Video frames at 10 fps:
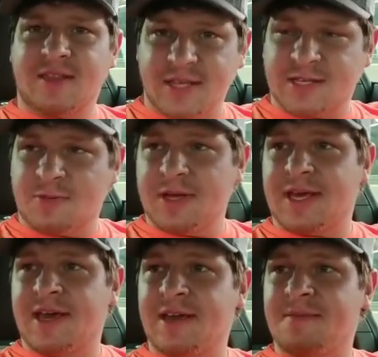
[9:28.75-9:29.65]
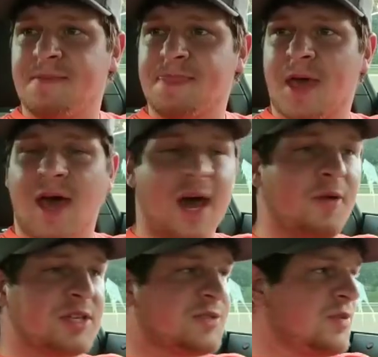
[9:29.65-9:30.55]
this weekend,
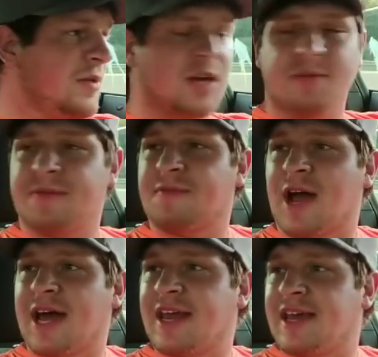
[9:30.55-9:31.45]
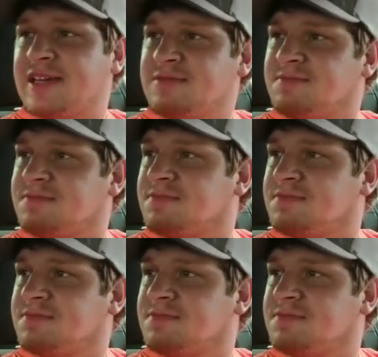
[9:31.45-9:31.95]
which is probably going to be Friday,